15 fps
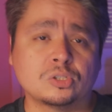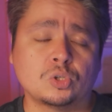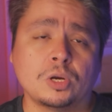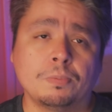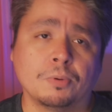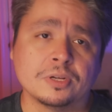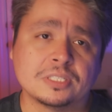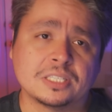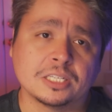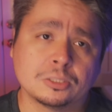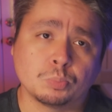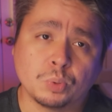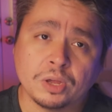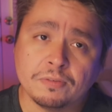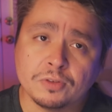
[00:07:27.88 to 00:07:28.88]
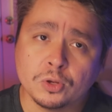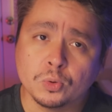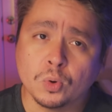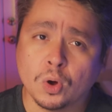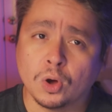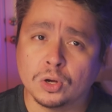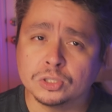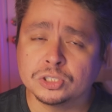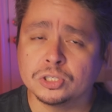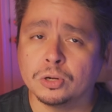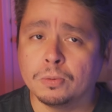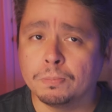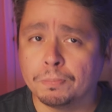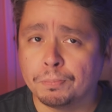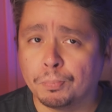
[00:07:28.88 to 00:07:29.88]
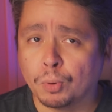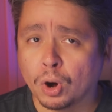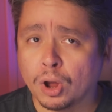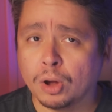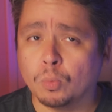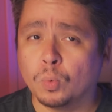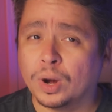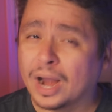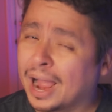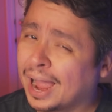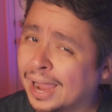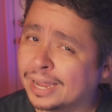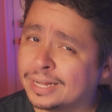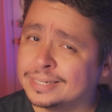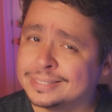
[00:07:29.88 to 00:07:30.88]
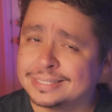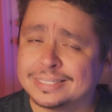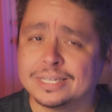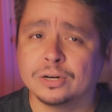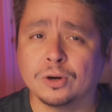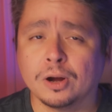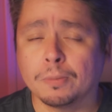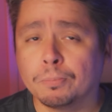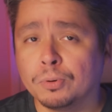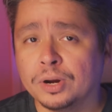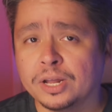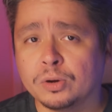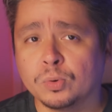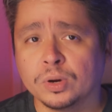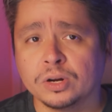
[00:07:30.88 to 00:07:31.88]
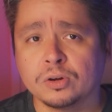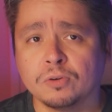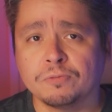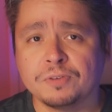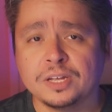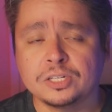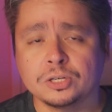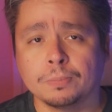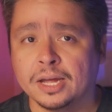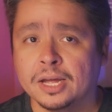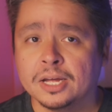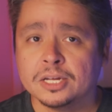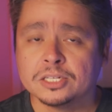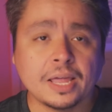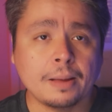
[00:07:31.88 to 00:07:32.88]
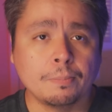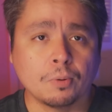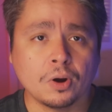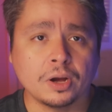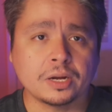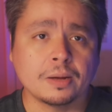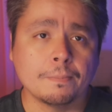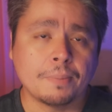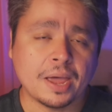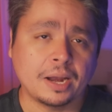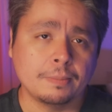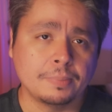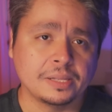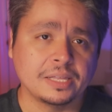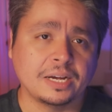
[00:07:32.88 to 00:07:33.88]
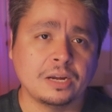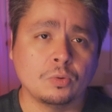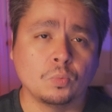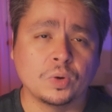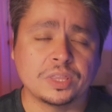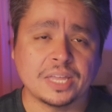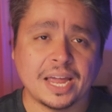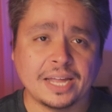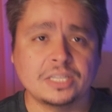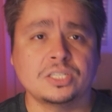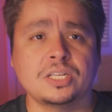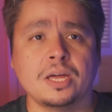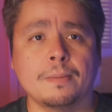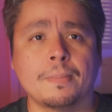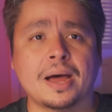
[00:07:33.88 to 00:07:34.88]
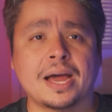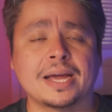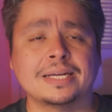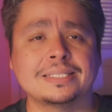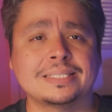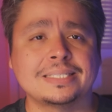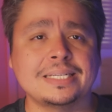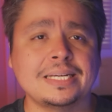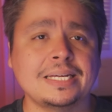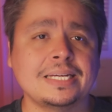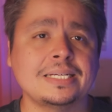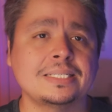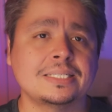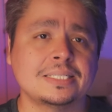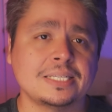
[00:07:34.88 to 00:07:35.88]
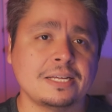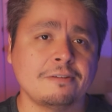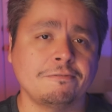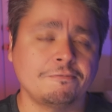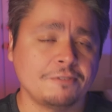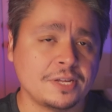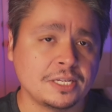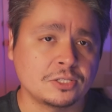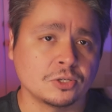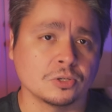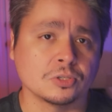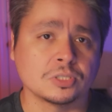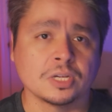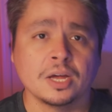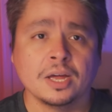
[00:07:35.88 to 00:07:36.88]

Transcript: 3.6 preview also brought what I consider a pretty critical feature. They brought compatibility with HDMI CEC features.